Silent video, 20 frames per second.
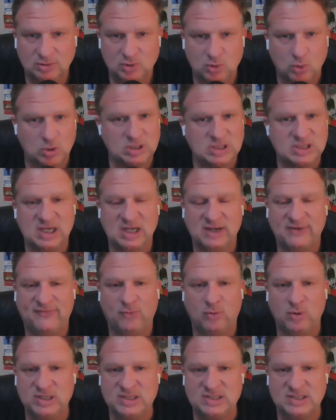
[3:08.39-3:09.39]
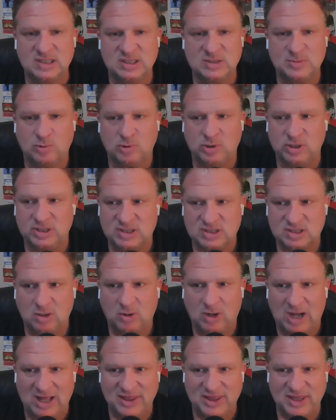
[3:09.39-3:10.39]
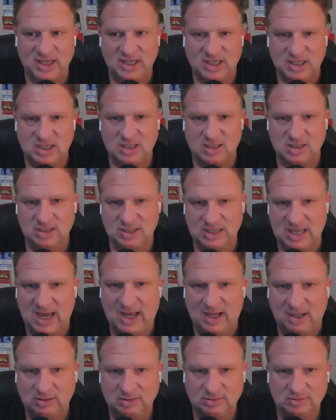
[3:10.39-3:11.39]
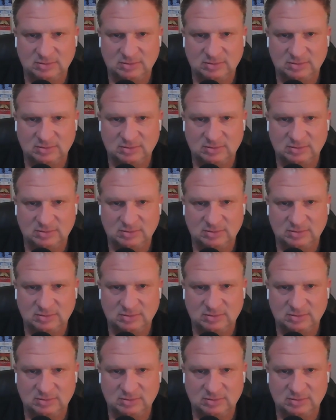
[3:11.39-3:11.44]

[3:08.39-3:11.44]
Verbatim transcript: Georgia Tech 46 points. So I think, yeah,